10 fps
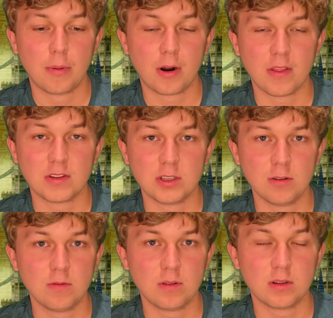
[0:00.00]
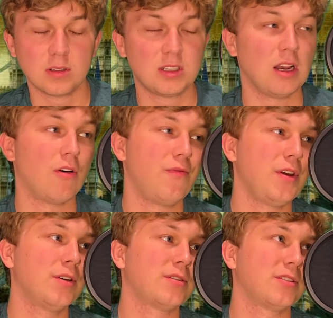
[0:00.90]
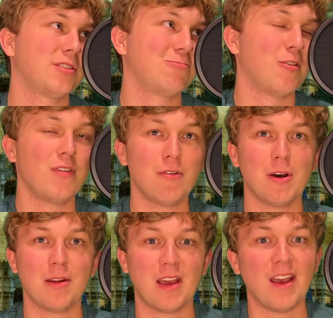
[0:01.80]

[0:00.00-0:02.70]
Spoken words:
Put on the suit, see how it feels, review it,